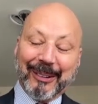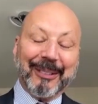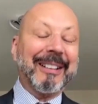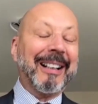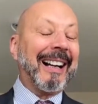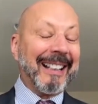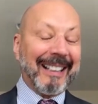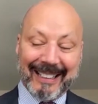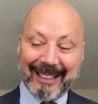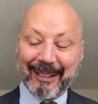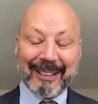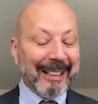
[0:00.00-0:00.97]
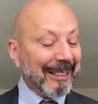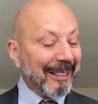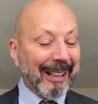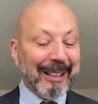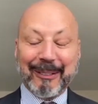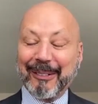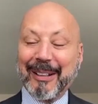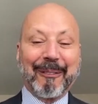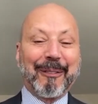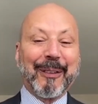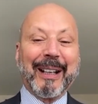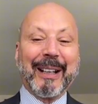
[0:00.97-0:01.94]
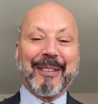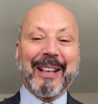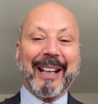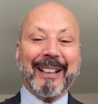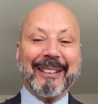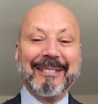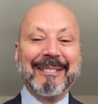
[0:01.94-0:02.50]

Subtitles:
do. I'll never forget that.